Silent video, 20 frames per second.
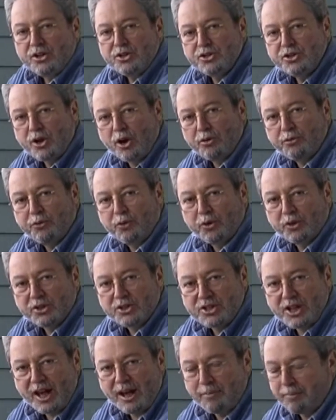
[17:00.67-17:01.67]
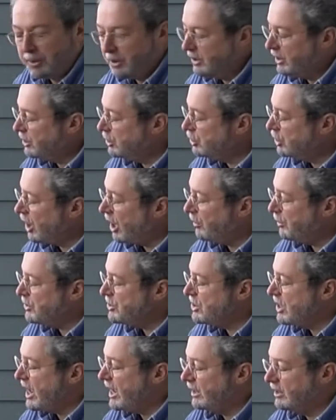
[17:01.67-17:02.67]
So for example, this shot
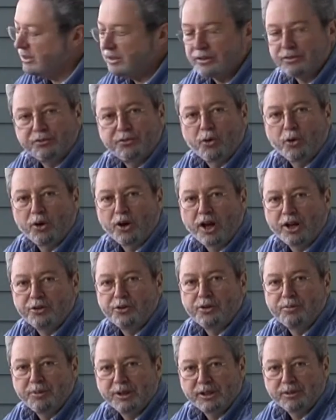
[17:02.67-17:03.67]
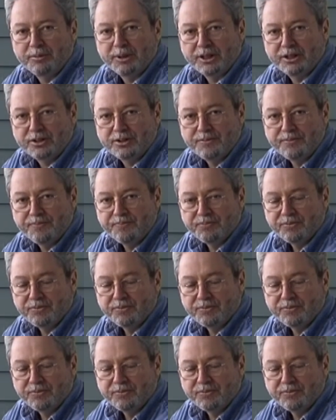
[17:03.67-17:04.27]
was taken at 400 millimeter